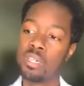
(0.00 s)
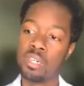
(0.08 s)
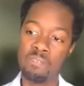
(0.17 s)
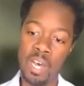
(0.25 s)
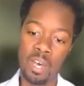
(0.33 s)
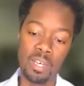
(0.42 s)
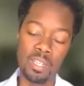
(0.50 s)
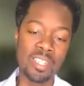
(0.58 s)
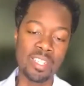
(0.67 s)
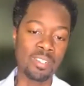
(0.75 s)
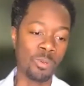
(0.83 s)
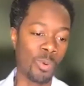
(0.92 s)
uh,
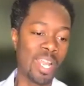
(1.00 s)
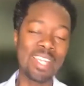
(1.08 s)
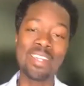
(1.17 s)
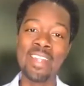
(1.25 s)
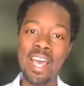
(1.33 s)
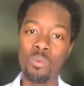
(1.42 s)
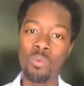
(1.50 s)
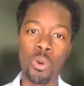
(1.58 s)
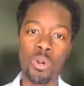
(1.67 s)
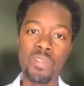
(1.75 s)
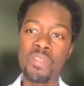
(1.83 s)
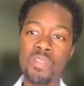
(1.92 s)
great net
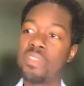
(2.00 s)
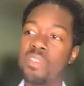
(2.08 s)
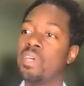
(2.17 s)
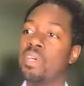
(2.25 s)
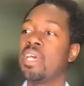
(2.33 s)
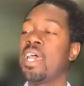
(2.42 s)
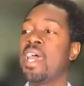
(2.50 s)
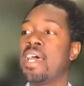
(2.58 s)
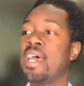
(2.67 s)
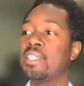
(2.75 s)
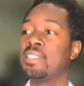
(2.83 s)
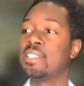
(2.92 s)
worth,
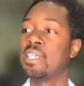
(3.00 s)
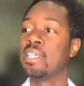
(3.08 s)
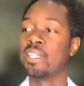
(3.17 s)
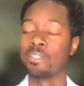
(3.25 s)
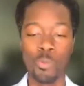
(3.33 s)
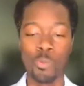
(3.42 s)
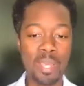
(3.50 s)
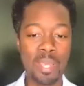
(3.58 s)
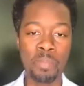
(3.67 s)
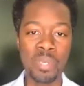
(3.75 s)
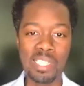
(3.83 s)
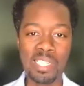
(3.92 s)
and, and great
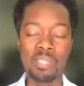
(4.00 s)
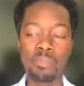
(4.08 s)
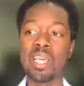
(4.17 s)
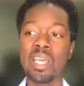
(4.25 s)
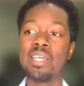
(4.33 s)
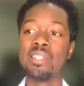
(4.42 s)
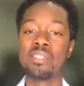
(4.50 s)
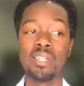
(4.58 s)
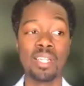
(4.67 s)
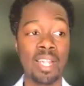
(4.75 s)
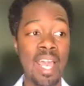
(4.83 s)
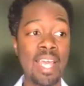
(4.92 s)
business plan to
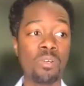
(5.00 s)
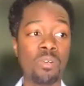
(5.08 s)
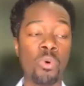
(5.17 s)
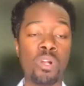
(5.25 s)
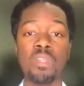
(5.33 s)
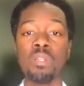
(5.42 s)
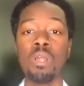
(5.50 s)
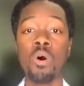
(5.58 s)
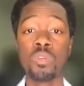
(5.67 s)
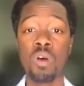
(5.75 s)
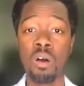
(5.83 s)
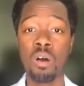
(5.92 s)
Atlanta, where the loan
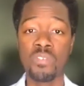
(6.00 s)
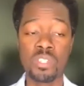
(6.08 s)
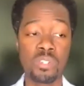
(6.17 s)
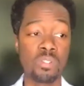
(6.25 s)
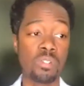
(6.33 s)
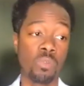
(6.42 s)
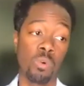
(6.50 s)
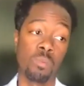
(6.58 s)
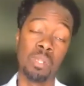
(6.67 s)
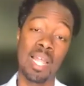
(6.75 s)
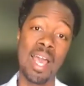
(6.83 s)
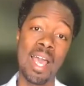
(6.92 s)
officers were
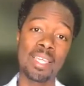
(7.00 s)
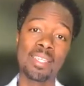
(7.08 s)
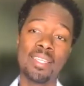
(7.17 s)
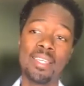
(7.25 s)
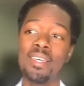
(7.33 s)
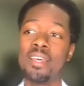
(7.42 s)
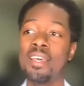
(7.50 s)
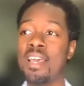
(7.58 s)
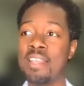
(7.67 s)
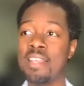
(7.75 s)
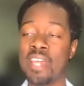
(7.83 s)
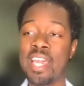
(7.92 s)
Black,
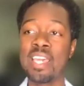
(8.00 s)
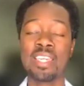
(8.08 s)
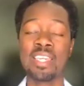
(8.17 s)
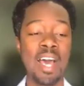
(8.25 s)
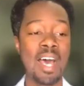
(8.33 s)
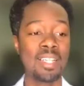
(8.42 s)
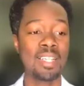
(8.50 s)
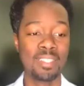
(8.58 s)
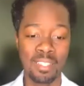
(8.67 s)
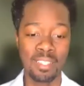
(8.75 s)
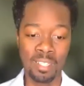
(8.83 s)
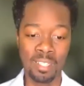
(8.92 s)
and they got
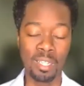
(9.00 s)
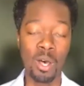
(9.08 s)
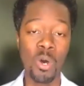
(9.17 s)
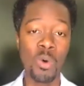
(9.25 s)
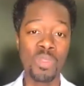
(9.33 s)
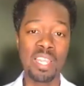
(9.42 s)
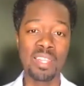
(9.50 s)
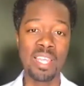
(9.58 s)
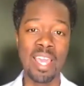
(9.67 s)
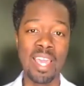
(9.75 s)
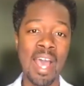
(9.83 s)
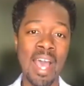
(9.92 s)
the loan that
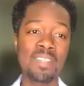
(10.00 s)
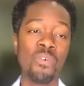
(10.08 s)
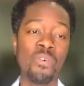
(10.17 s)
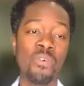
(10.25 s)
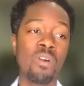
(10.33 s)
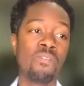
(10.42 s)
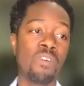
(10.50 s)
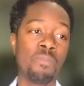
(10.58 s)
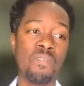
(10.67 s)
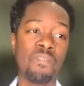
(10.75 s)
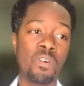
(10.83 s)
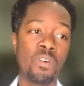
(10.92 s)
they asked for from the
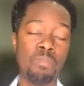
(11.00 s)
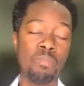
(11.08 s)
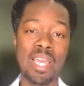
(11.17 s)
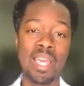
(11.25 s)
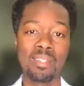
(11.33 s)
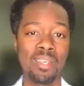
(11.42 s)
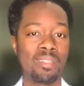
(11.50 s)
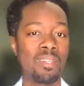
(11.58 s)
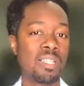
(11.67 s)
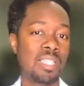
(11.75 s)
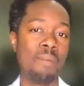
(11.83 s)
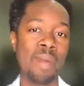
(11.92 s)
first bank. They thought
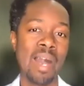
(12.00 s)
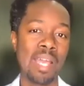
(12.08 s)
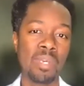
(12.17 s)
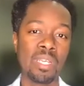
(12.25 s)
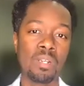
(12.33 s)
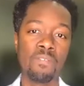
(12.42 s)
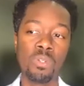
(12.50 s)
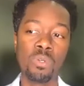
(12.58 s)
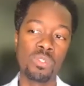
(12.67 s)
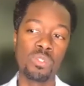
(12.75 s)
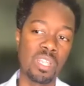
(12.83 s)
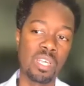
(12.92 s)
that might have been a fluke,
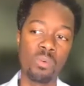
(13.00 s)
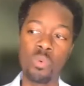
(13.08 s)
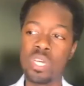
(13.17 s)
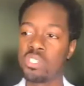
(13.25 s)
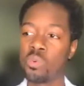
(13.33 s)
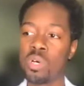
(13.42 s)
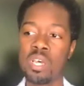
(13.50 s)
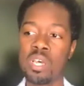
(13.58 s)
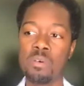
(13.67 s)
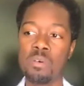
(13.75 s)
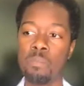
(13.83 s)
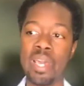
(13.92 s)
so they went to
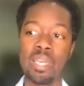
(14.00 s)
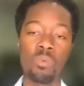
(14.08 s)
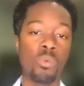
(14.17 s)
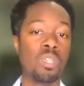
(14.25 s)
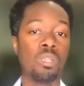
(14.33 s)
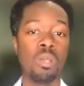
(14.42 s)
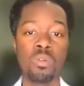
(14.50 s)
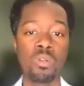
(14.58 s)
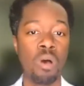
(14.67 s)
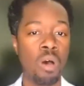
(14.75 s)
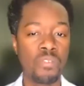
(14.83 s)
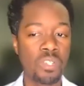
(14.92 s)
another bank where the loan
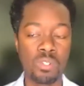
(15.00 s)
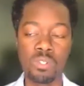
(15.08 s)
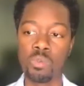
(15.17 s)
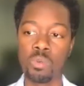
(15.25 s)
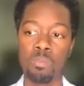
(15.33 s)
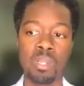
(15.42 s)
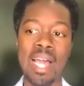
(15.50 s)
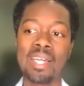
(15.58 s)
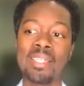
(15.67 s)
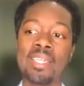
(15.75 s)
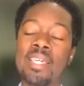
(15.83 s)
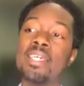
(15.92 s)
officers were Black
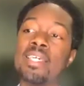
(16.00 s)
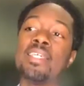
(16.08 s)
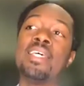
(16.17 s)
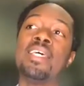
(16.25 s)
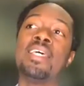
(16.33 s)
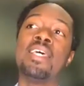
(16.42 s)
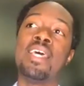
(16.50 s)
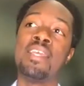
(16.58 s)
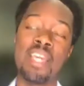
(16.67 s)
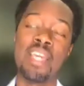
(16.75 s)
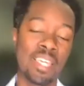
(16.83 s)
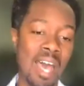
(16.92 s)
again. And
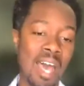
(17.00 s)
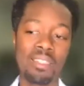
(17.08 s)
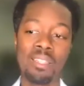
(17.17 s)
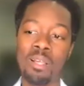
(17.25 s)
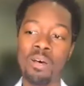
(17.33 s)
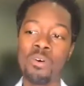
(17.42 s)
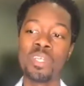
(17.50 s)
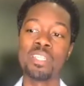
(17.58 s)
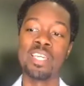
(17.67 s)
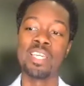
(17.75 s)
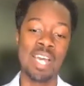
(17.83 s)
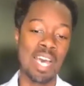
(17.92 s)
they got the loan,
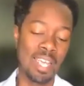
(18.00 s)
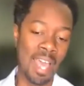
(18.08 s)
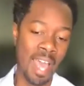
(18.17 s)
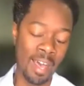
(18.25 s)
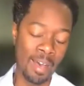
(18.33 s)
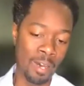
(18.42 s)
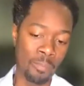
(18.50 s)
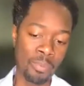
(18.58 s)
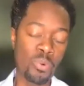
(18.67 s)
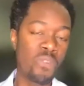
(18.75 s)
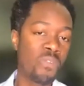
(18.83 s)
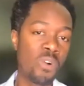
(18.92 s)
they got
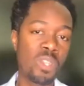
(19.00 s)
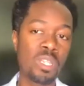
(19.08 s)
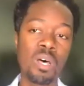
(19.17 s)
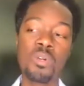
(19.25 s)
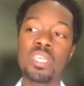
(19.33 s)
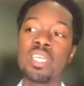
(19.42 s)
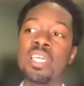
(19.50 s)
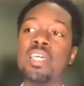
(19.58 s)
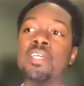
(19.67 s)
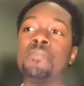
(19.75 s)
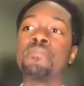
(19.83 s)
approved for the loan again.